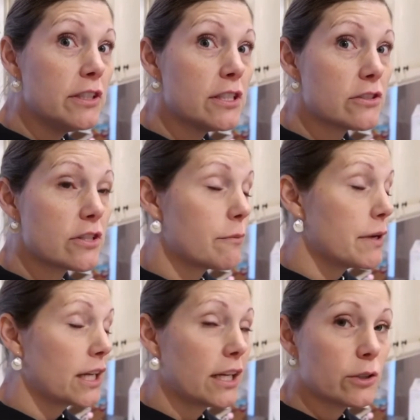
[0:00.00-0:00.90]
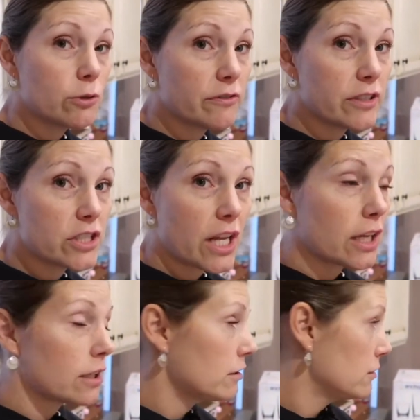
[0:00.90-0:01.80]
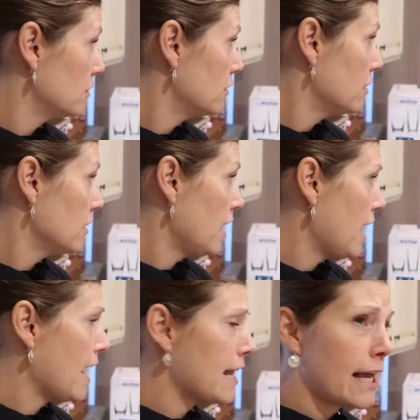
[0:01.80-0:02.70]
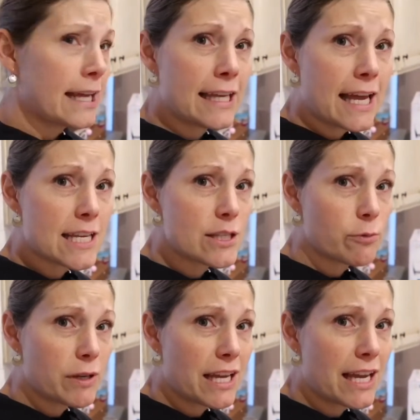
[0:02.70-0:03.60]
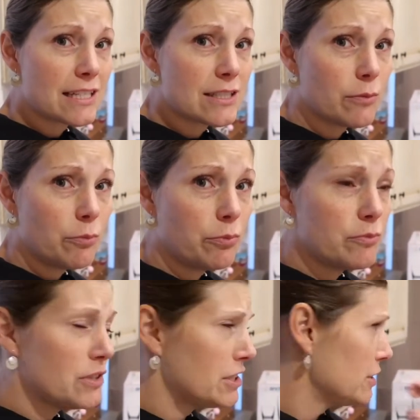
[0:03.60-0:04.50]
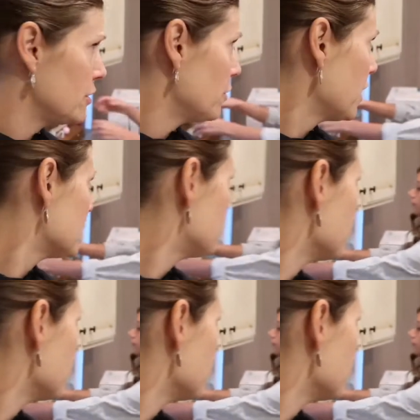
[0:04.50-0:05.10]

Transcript: Vs they're making into a fish tank. It's called And I guess lane. we get to, you get to